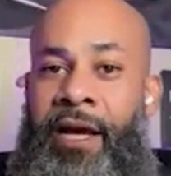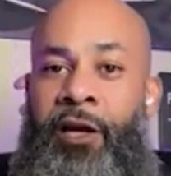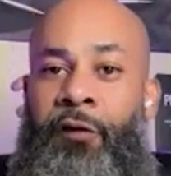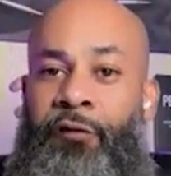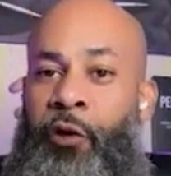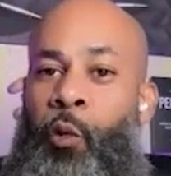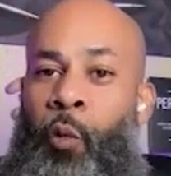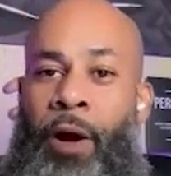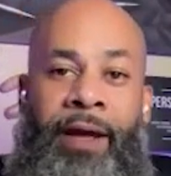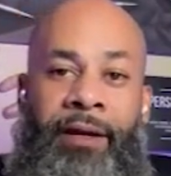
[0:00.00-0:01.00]
If you
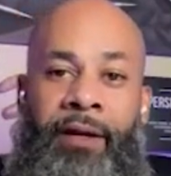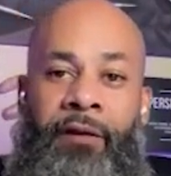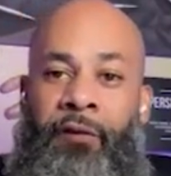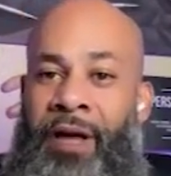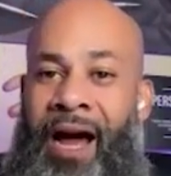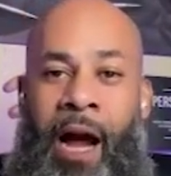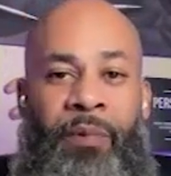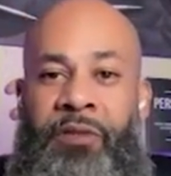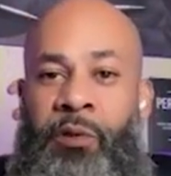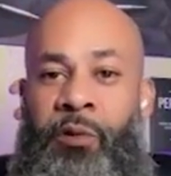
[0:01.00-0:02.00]
wait for the
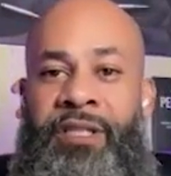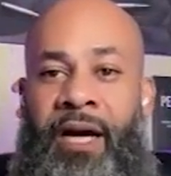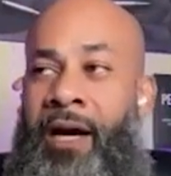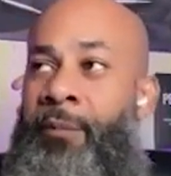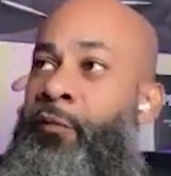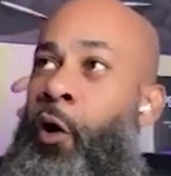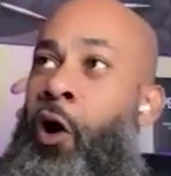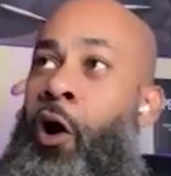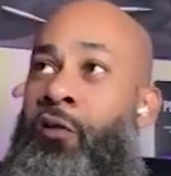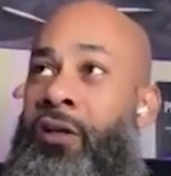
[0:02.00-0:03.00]
opportune time for
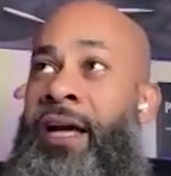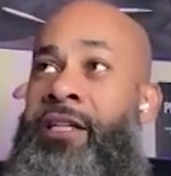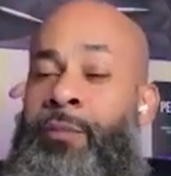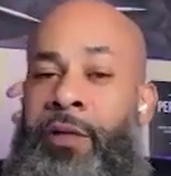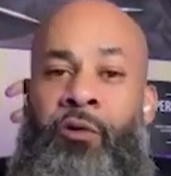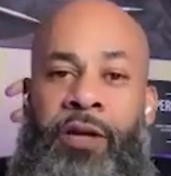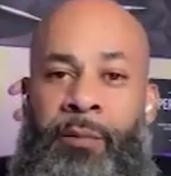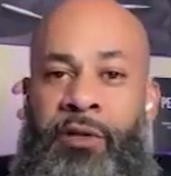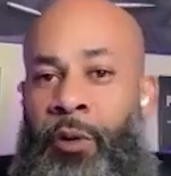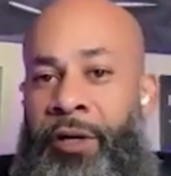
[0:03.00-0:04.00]
all the lights to be green
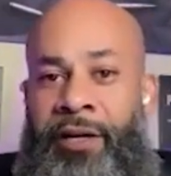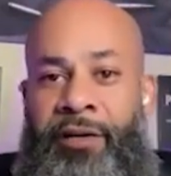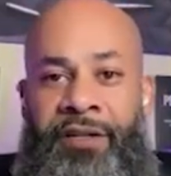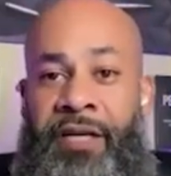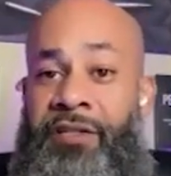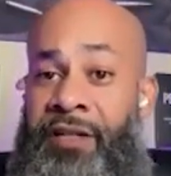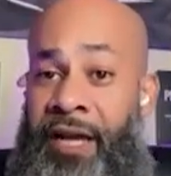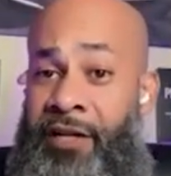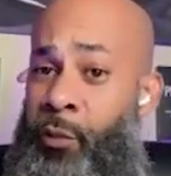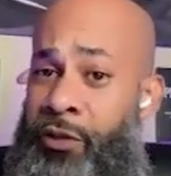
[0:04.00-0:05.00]
between here and your
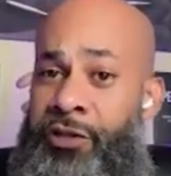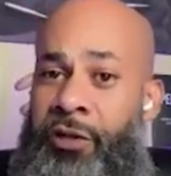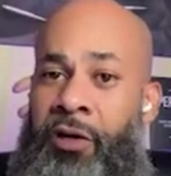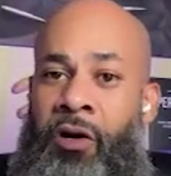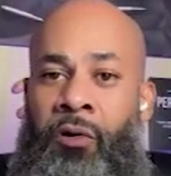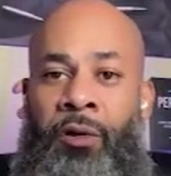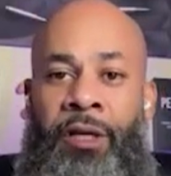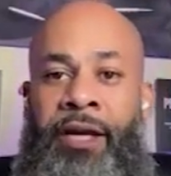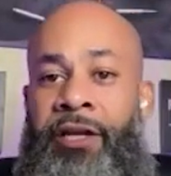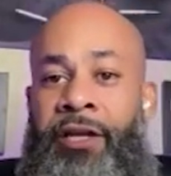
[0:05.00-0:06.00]
destination, which is your goal,
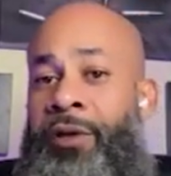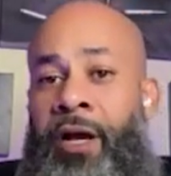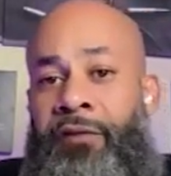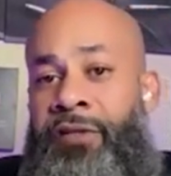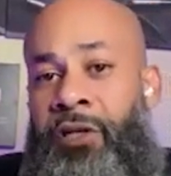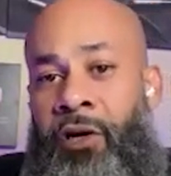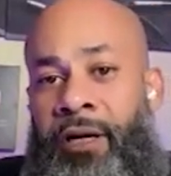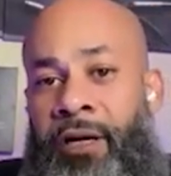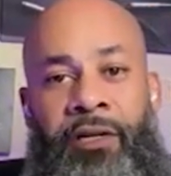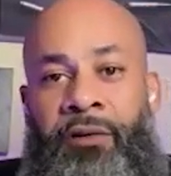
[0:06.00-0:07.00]
you'll never
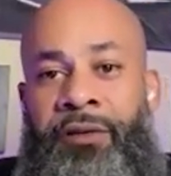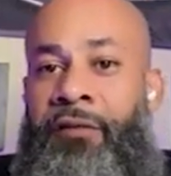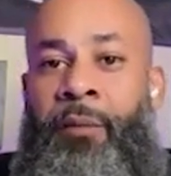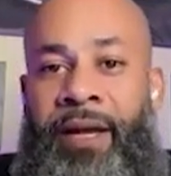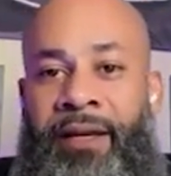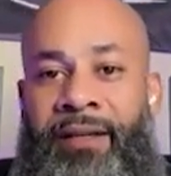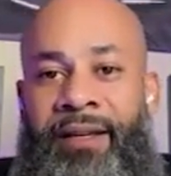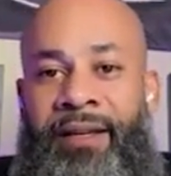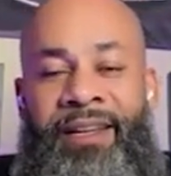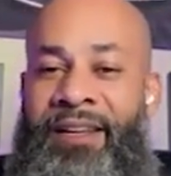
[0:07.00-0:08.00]
start, you'll never make it.
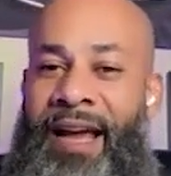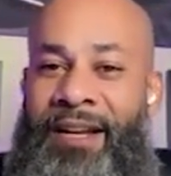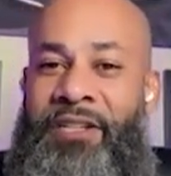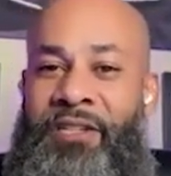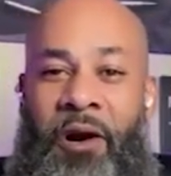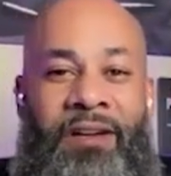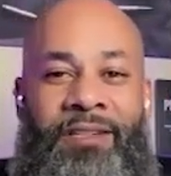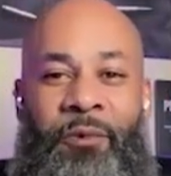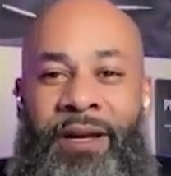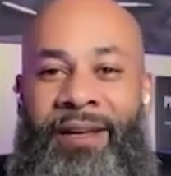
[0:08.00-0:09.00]
You got to
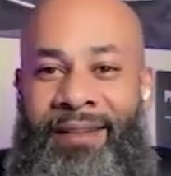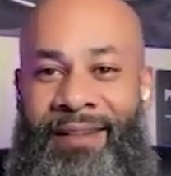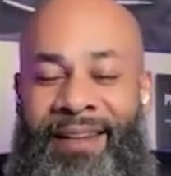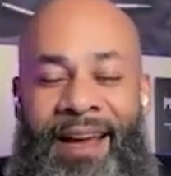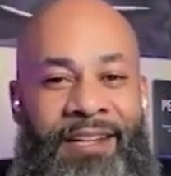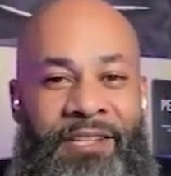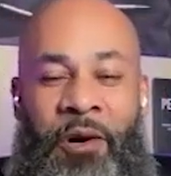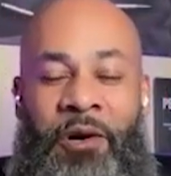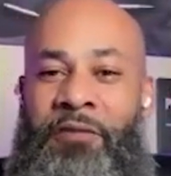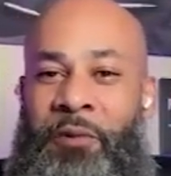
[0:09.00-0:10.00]
start to win. You got to
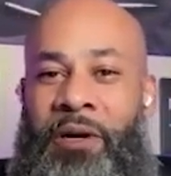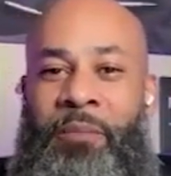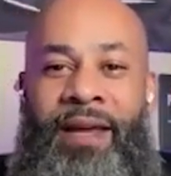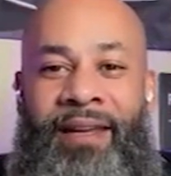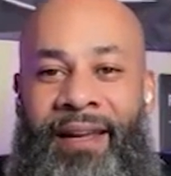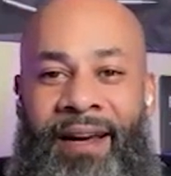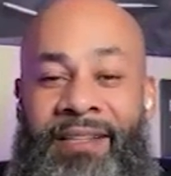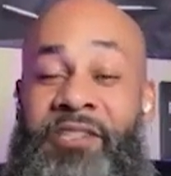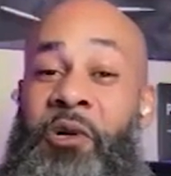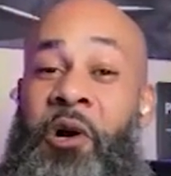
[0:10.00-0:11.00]
start if you want to make it,
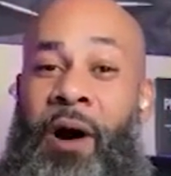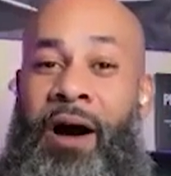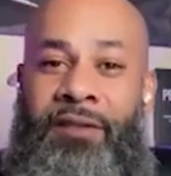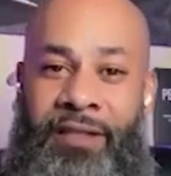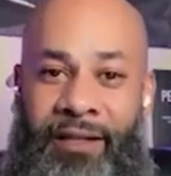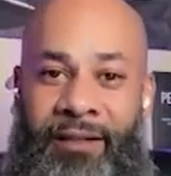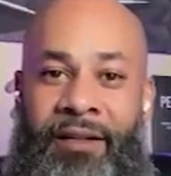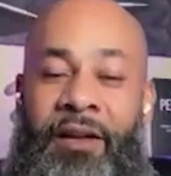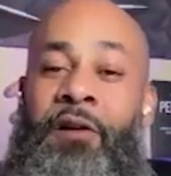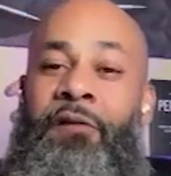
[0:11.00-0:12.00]
guys. So go out there,
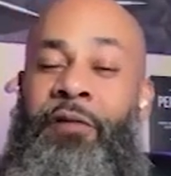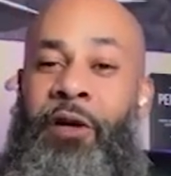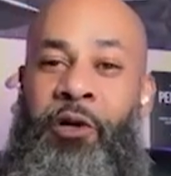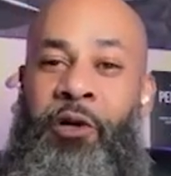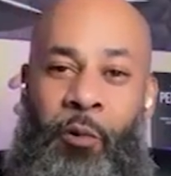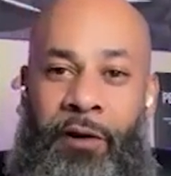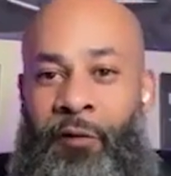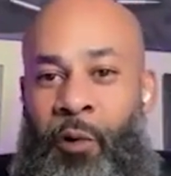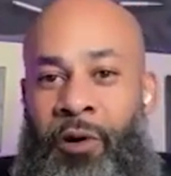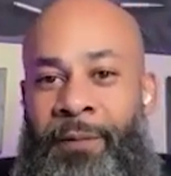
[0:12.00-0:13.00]
fail your way
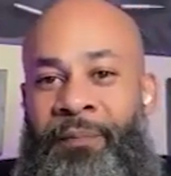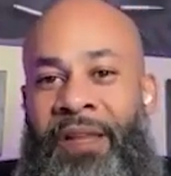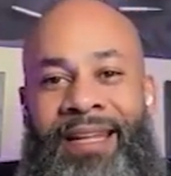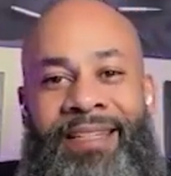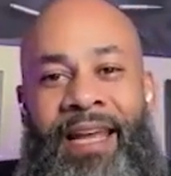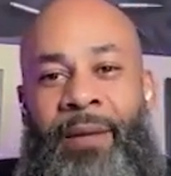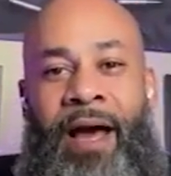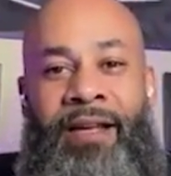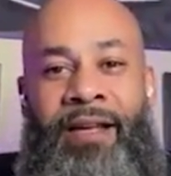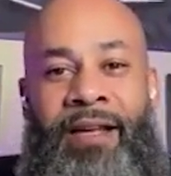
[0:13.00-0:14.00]
forward, take
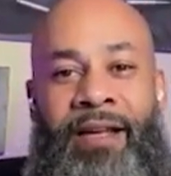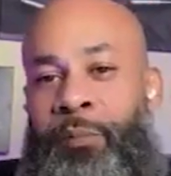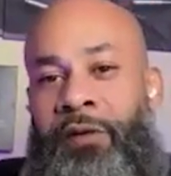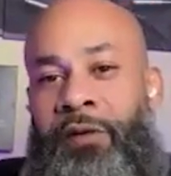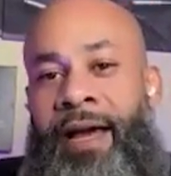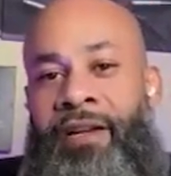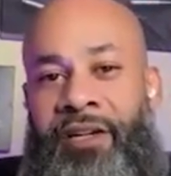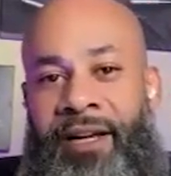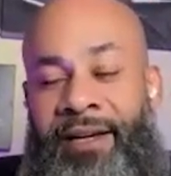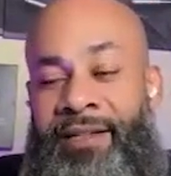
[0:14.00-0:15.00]
massive and perfect
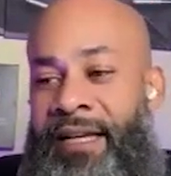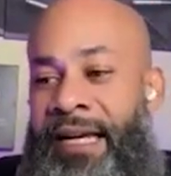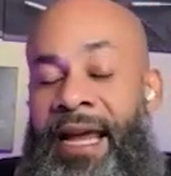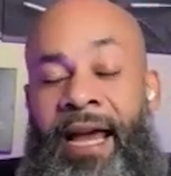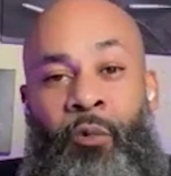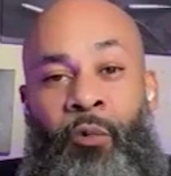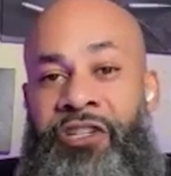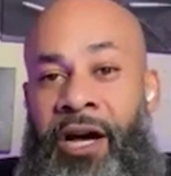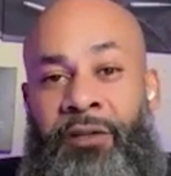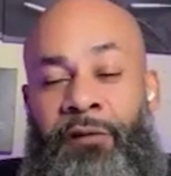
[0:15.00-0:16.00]
action, guys, and
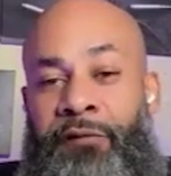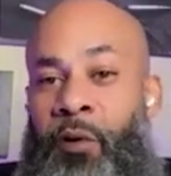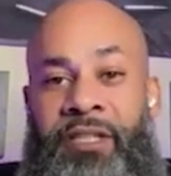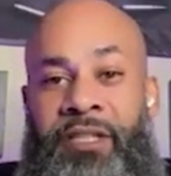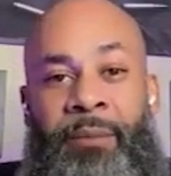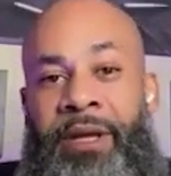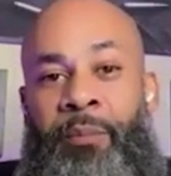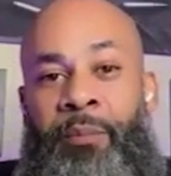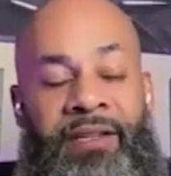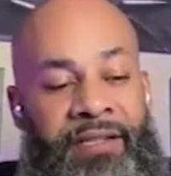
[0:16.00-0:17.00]
reach out to folks like me
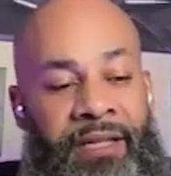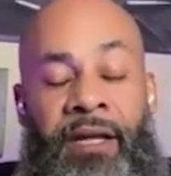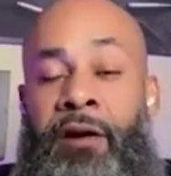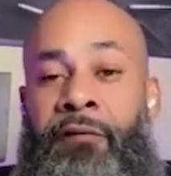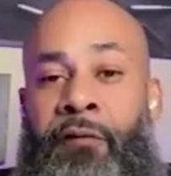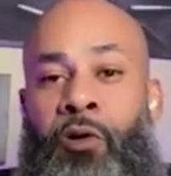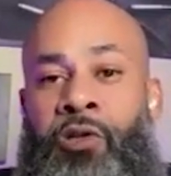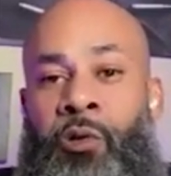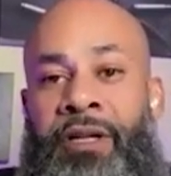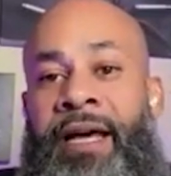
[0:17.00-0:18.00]
or Benson, folks
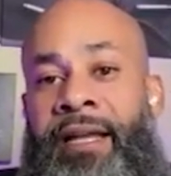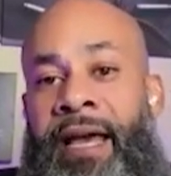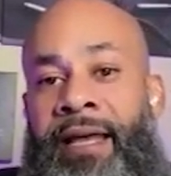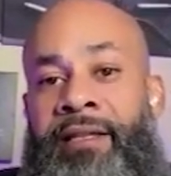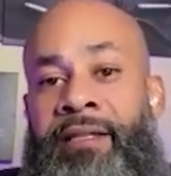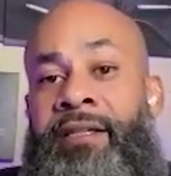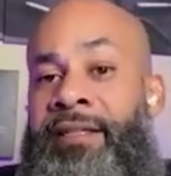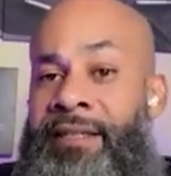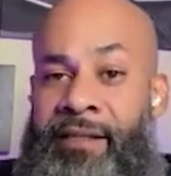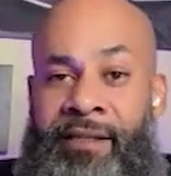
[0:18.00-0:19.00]
who are dedicated
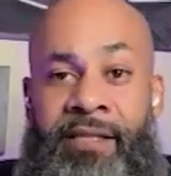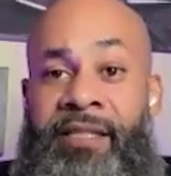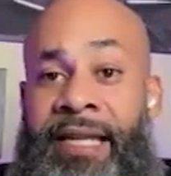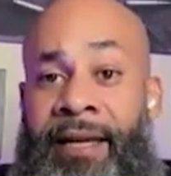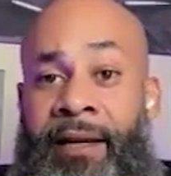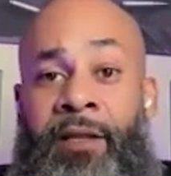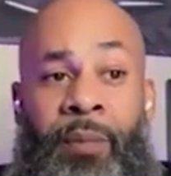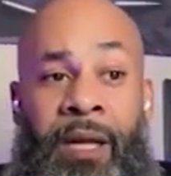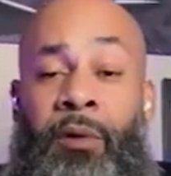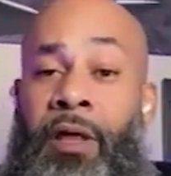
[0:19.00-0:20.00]
to seeing the
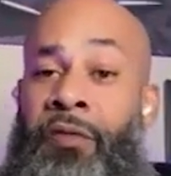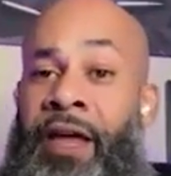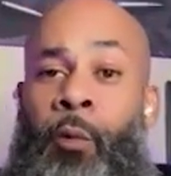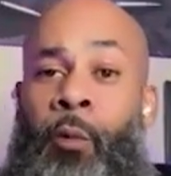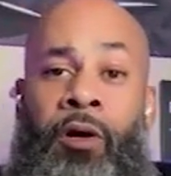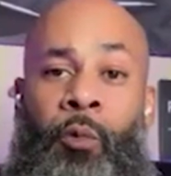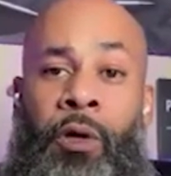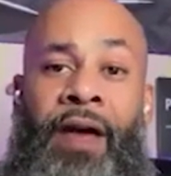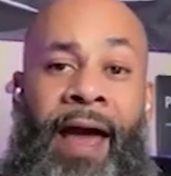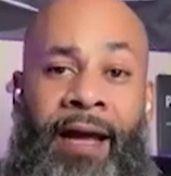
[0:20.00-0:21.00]
people that they work
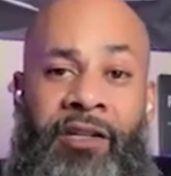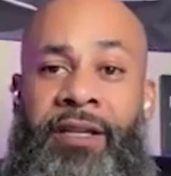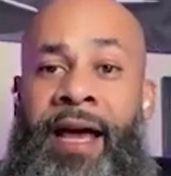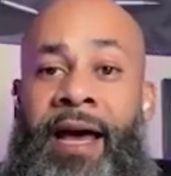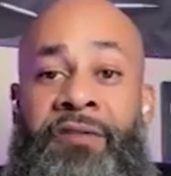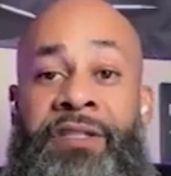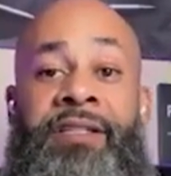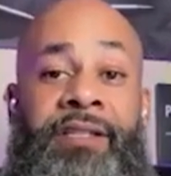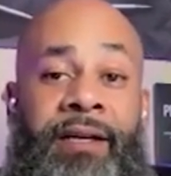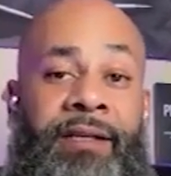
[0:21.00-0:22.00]
with actually have
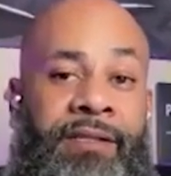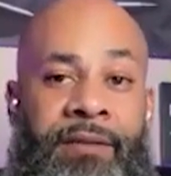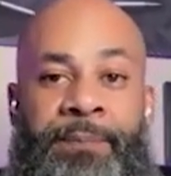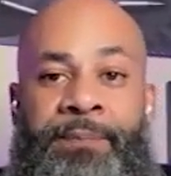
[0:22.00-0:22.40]
success.